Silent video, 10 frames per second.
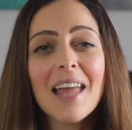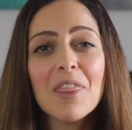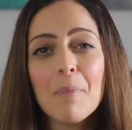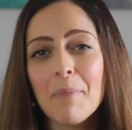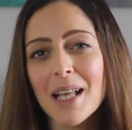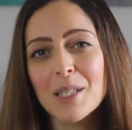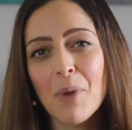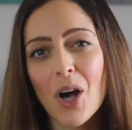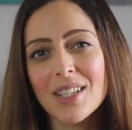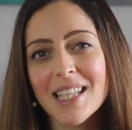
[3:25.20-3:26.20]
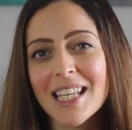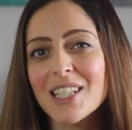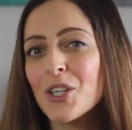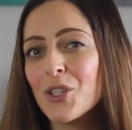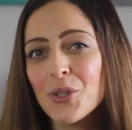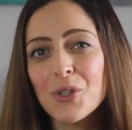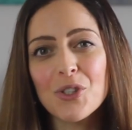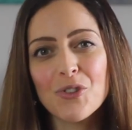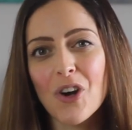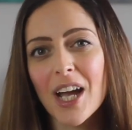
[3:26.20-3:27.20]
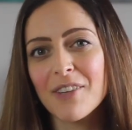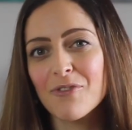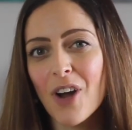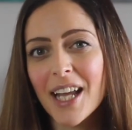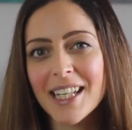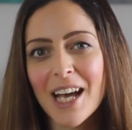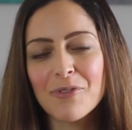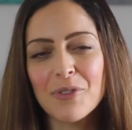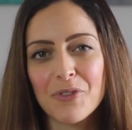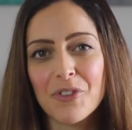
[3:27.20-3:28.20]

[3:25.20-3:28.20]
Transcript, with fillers: And the best part is, you can try it right now for